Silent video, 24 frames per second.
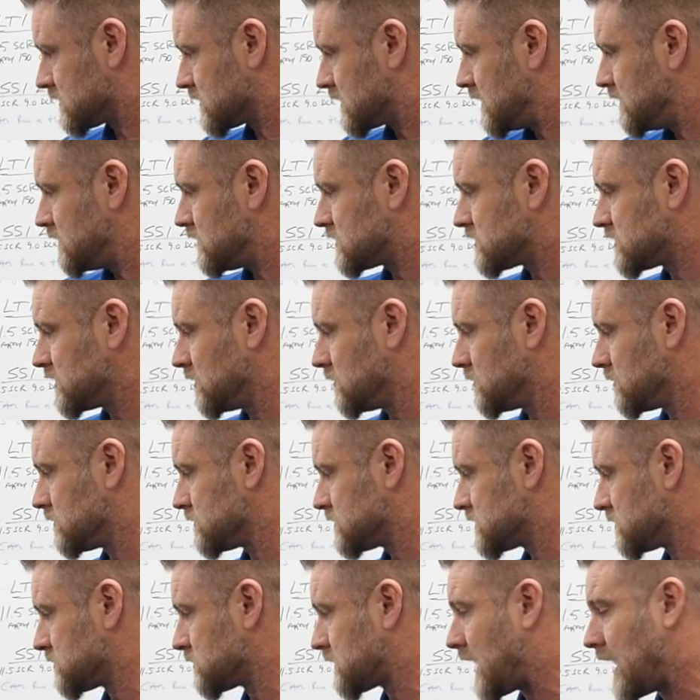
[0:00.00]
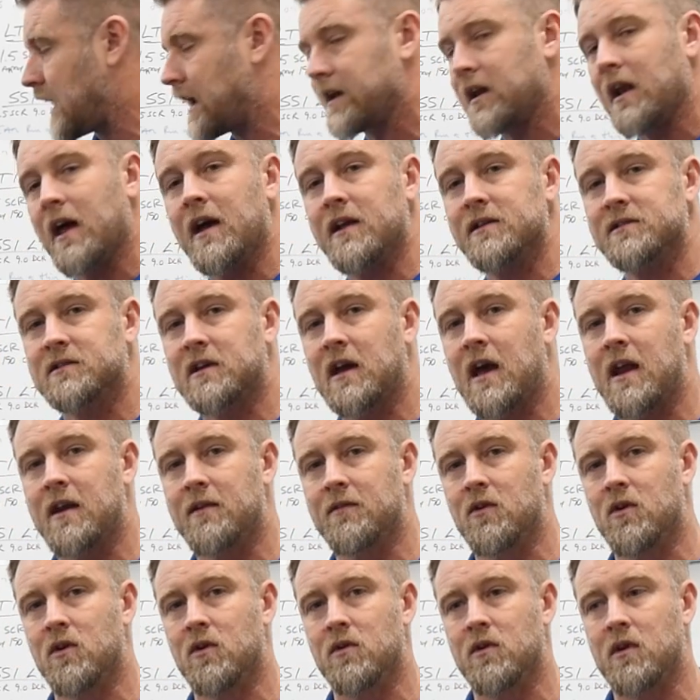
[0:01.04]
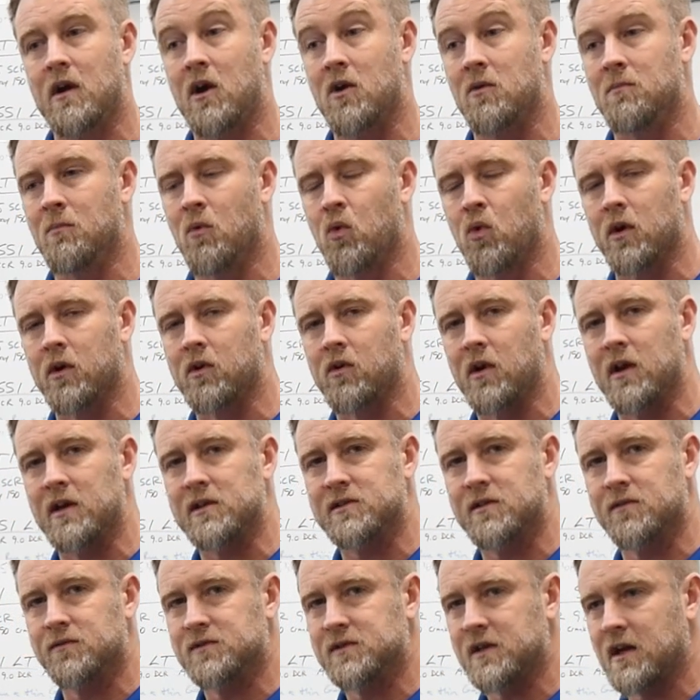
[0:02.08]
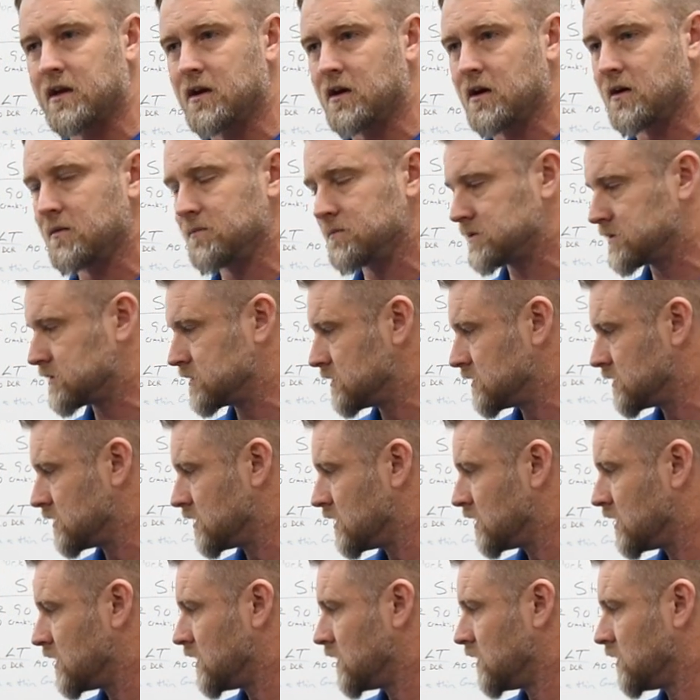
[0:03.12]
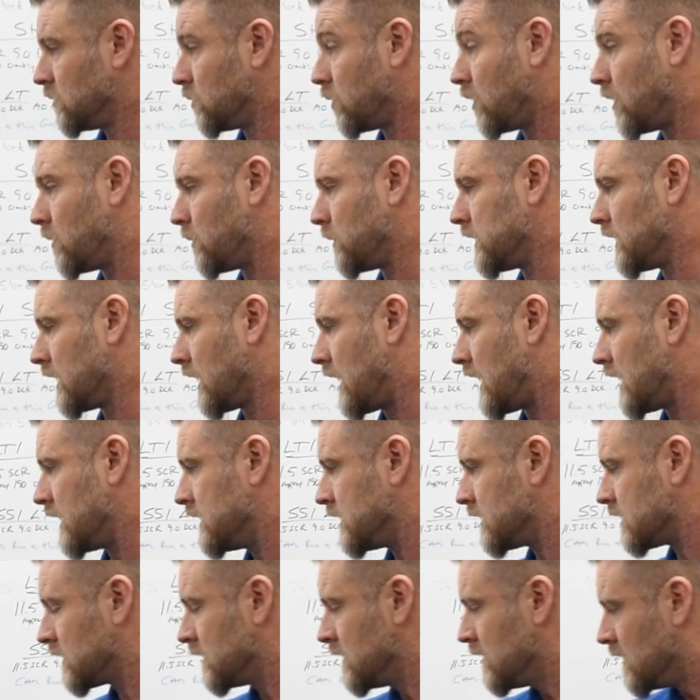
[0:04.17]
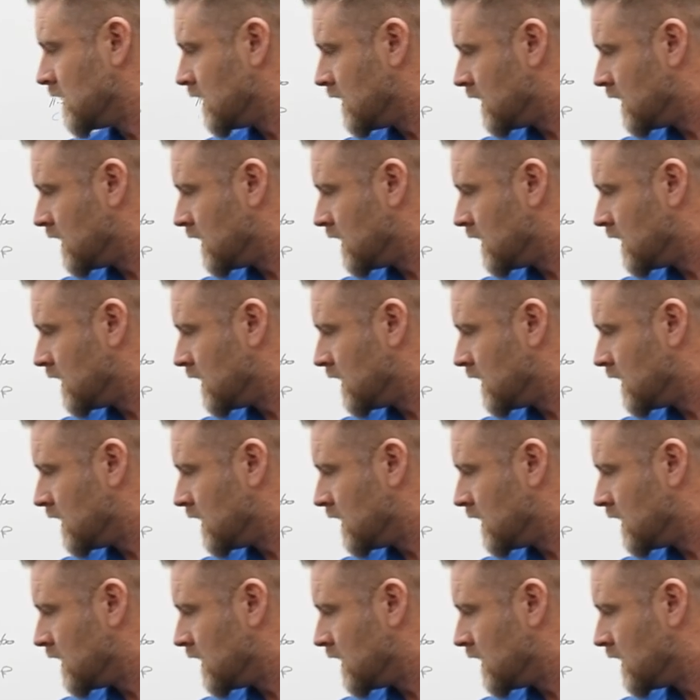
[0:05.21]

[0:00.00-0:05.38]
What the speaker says: will give you some guidelines kind of on our more aggressive setups, what we like.